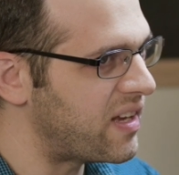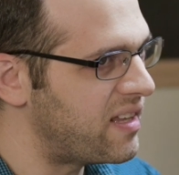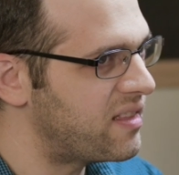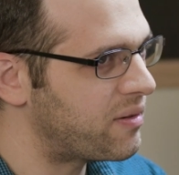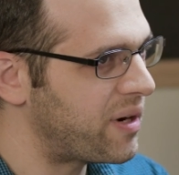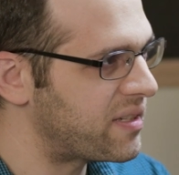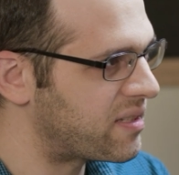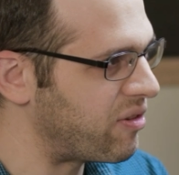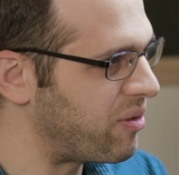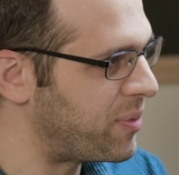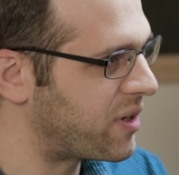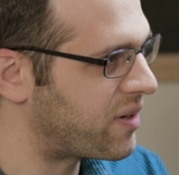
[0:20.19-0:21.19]
in the rest of
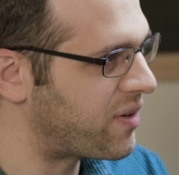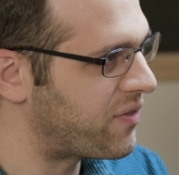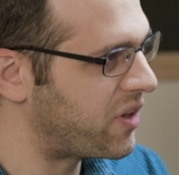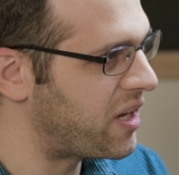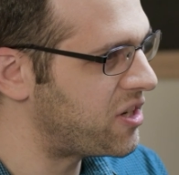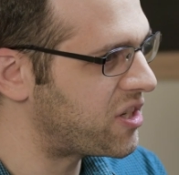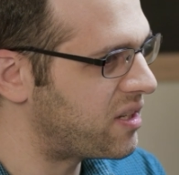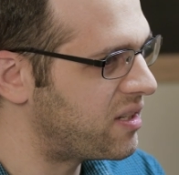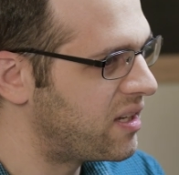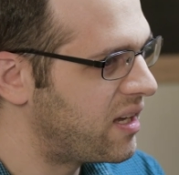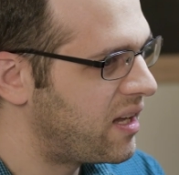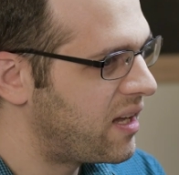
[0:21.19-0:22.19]
the book of Revelation
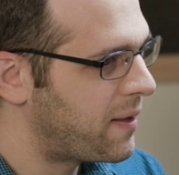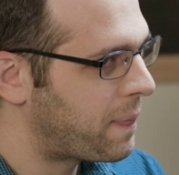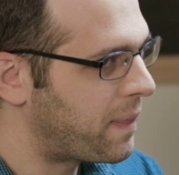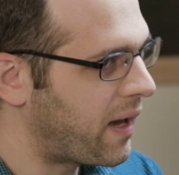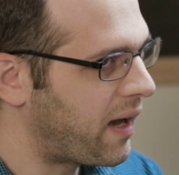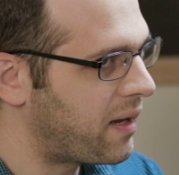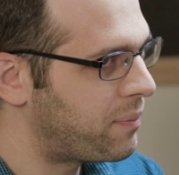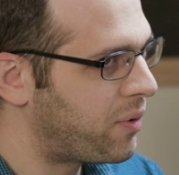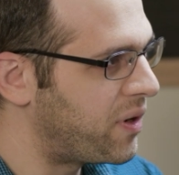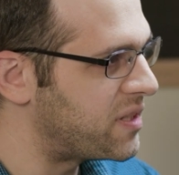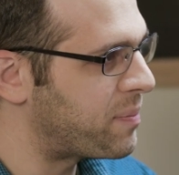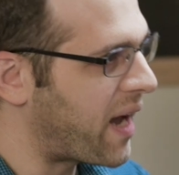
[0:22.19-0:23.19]
that
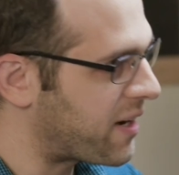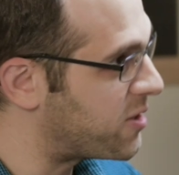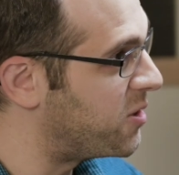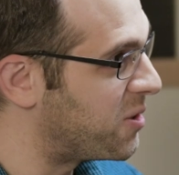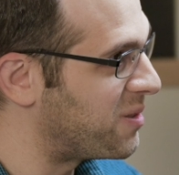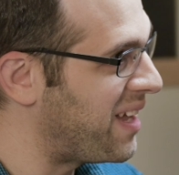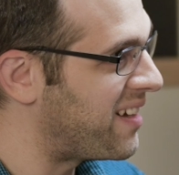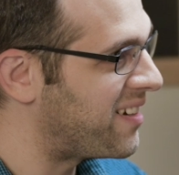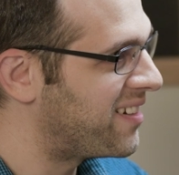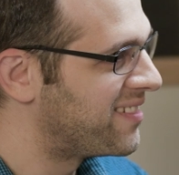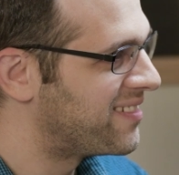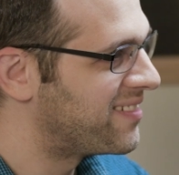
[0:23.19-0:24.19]
points back to your letter.